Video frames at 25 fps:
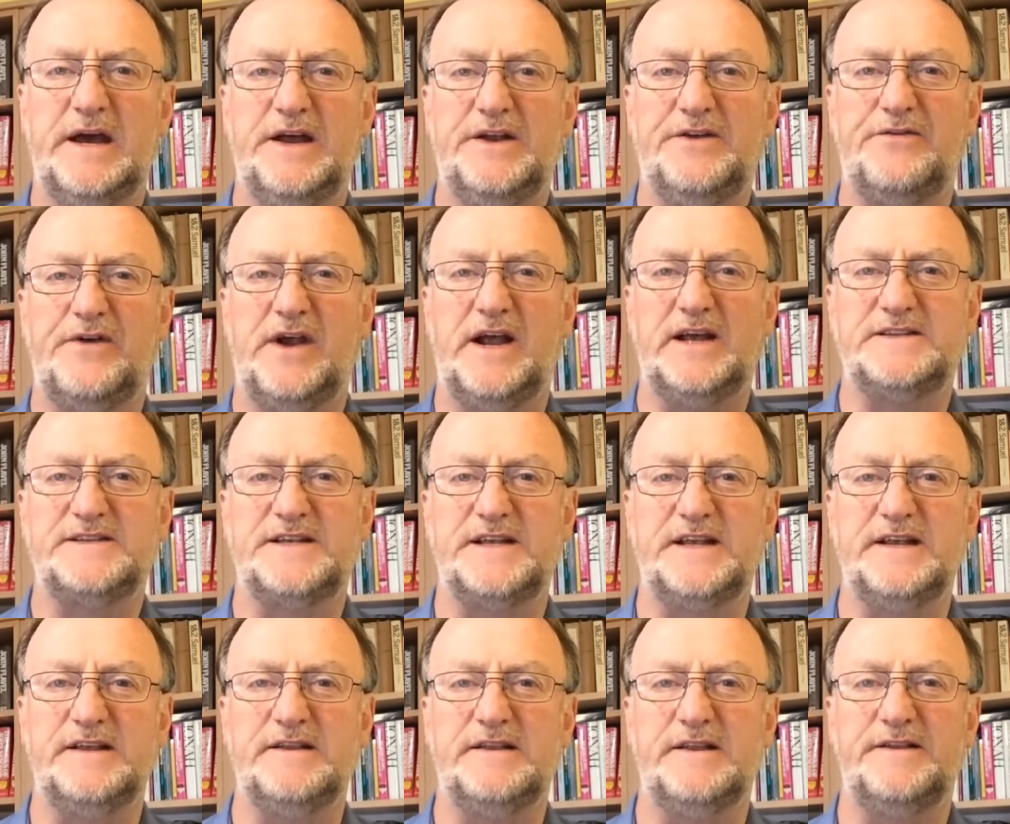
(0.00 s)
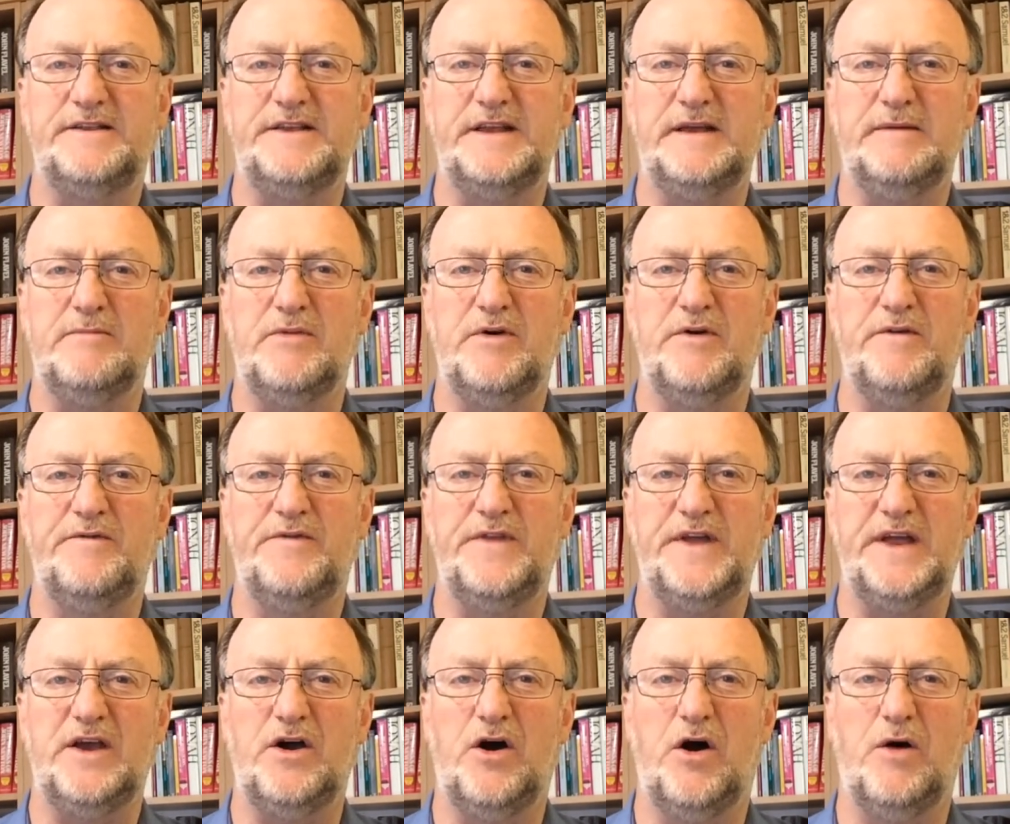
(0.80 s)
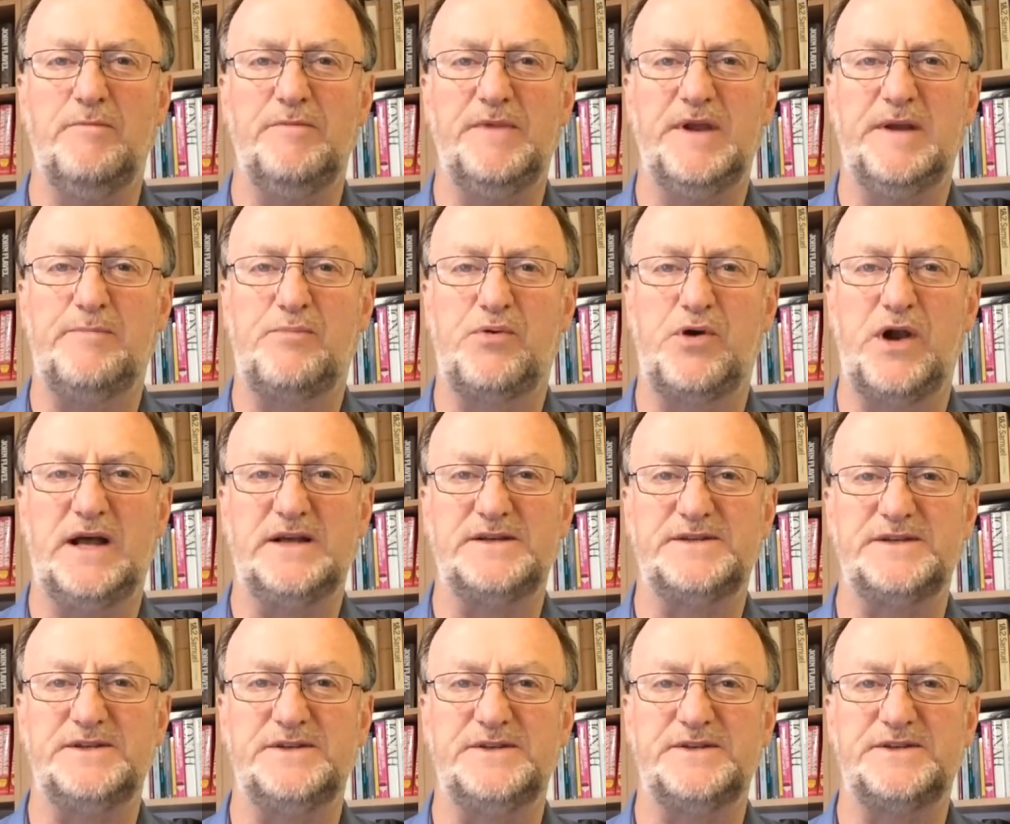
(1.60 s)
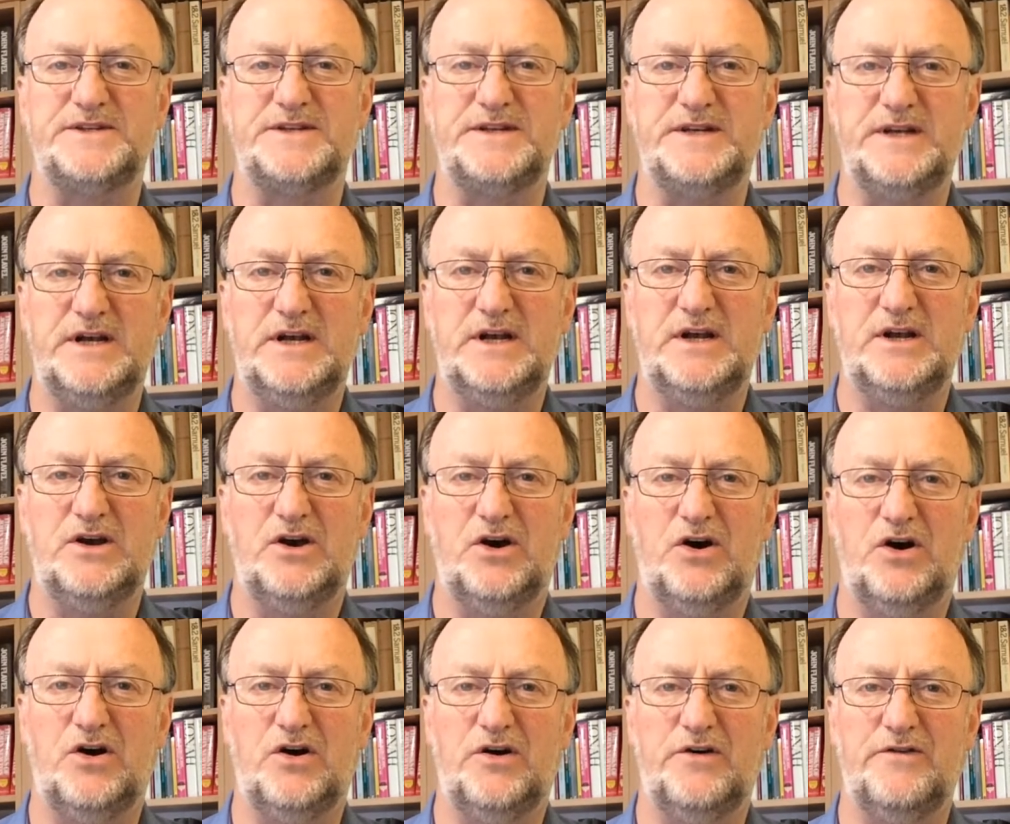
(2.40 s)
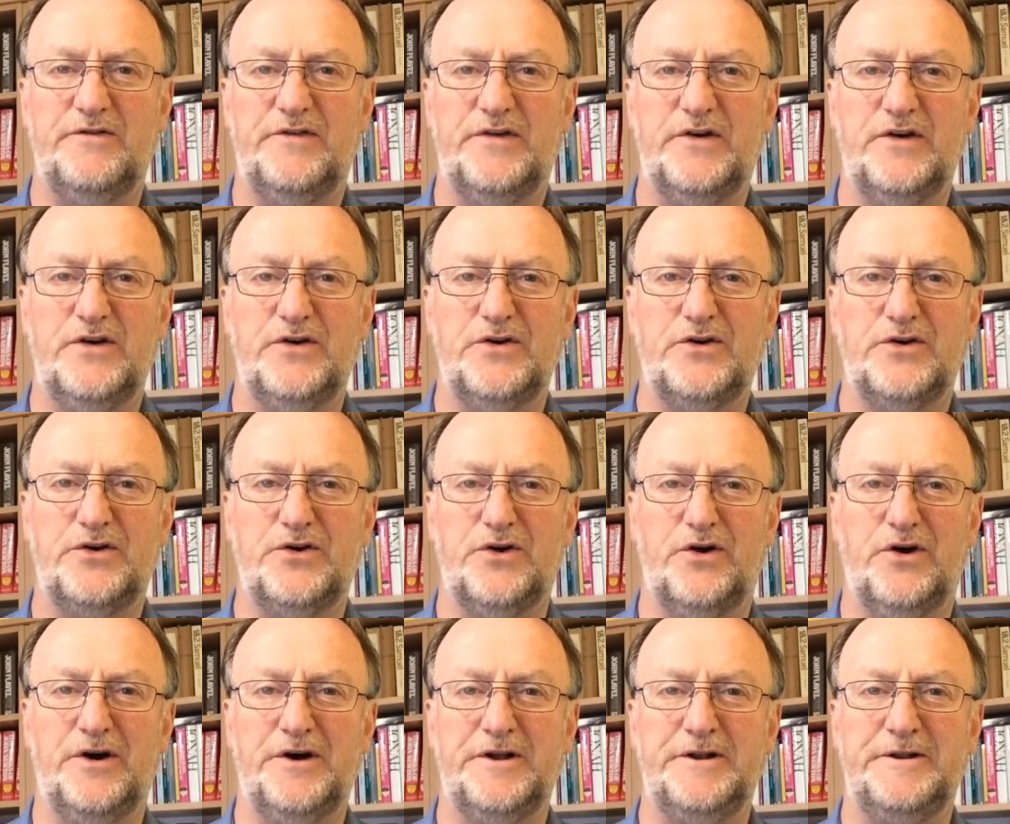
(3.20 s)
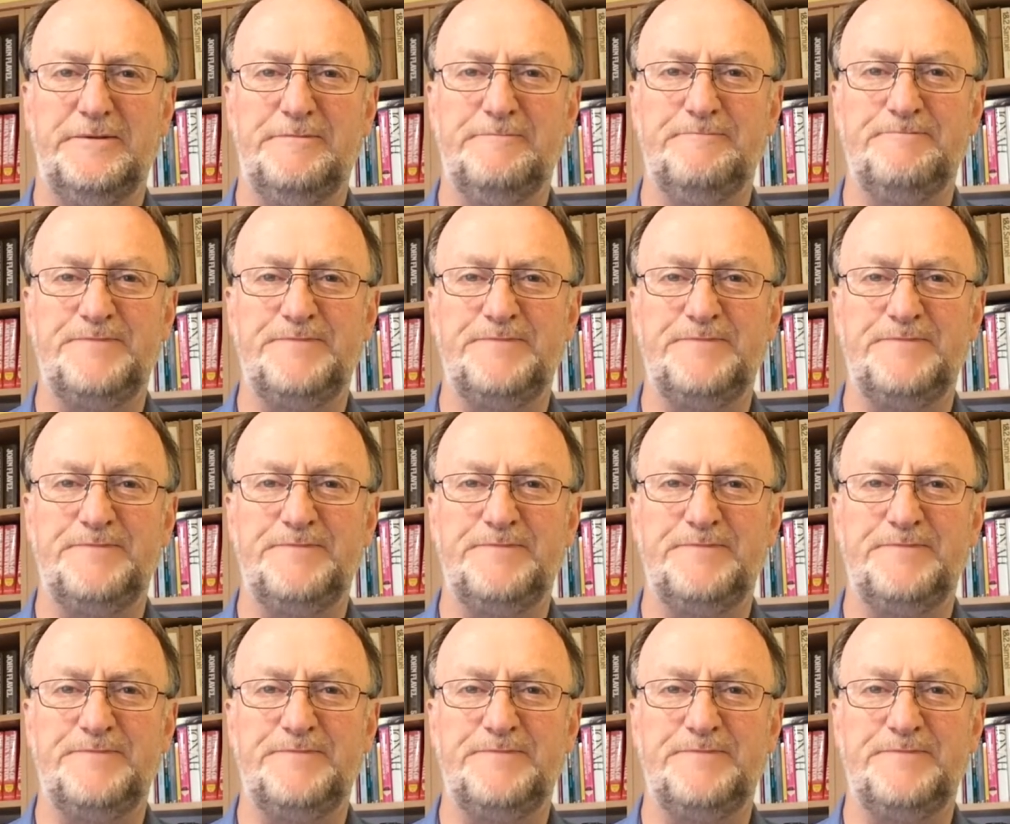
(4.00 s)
addressing the theme of the omnipresence of God.